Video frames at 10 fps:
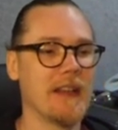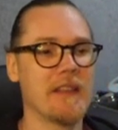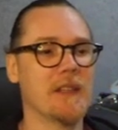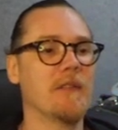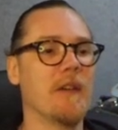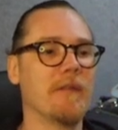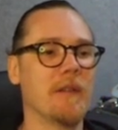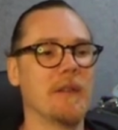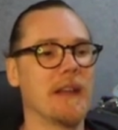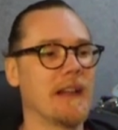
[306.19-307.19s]
There's got a
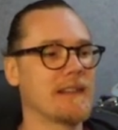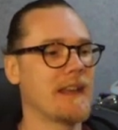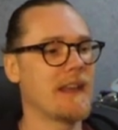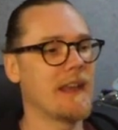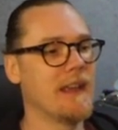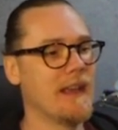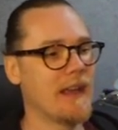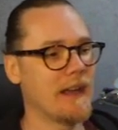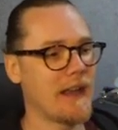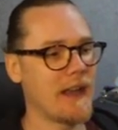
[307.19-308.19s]
phono connector here,
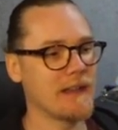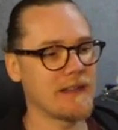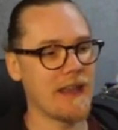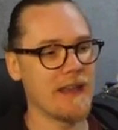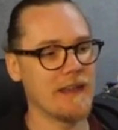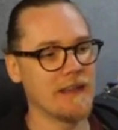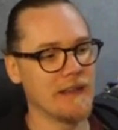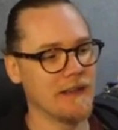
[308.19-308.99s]
and it has an